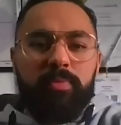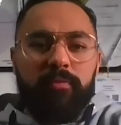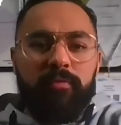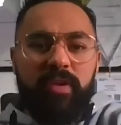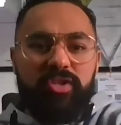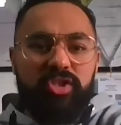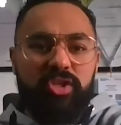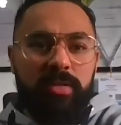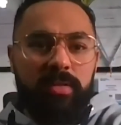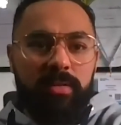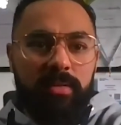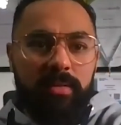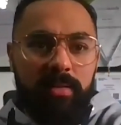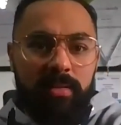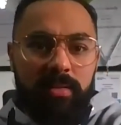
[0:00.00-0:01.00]

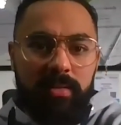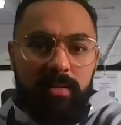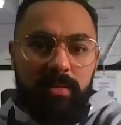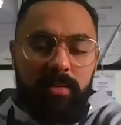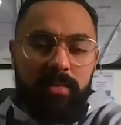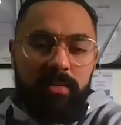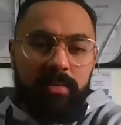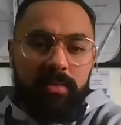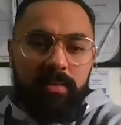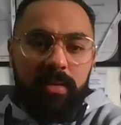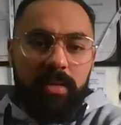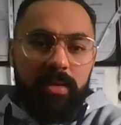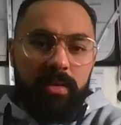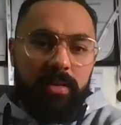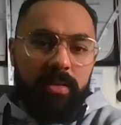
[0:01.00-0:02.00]
Professional
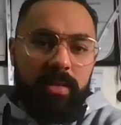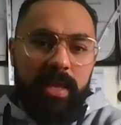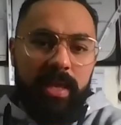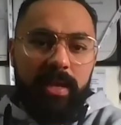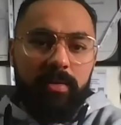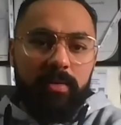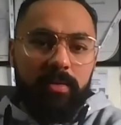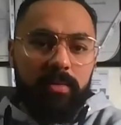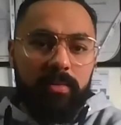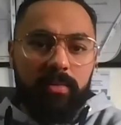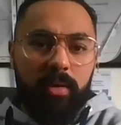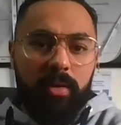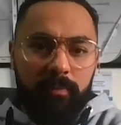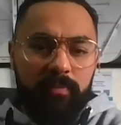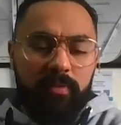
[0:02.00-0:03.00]
Care
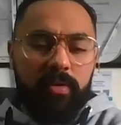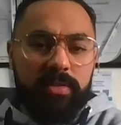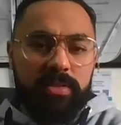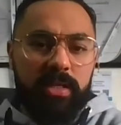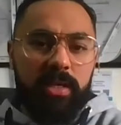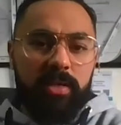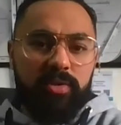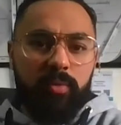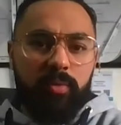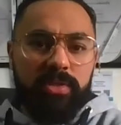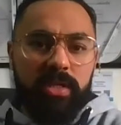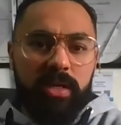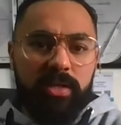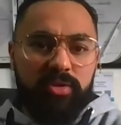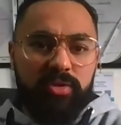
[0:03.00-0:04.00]
Conference? Yeah, so it
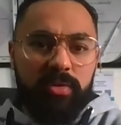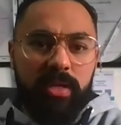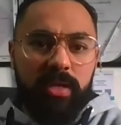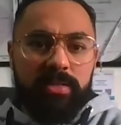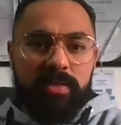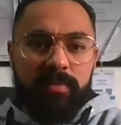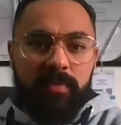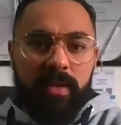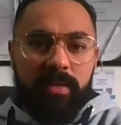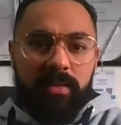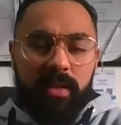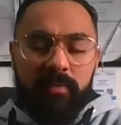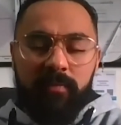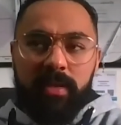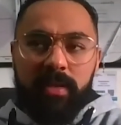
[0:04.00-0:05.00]
was like a 2 days
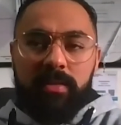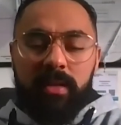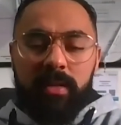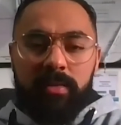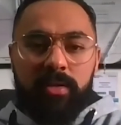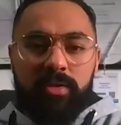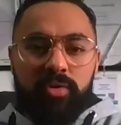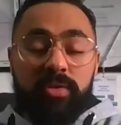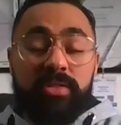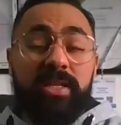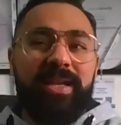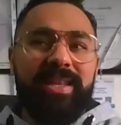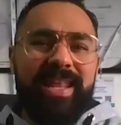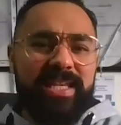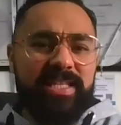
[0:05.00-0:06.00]
event that they do. It's
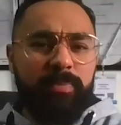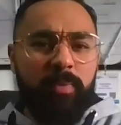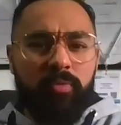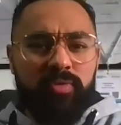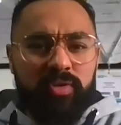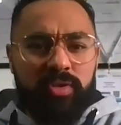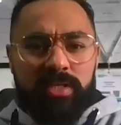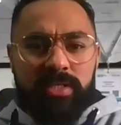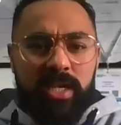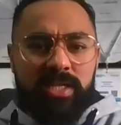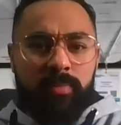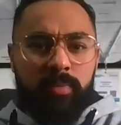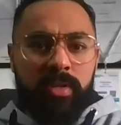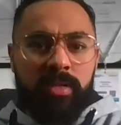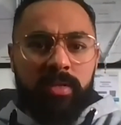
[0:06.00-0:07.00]
like an expo, 2 days
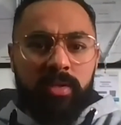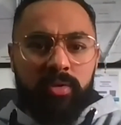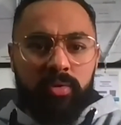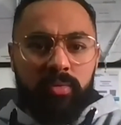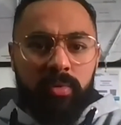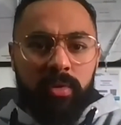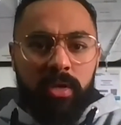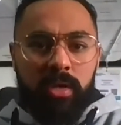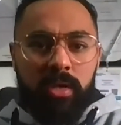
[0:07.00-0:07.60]
expo that they do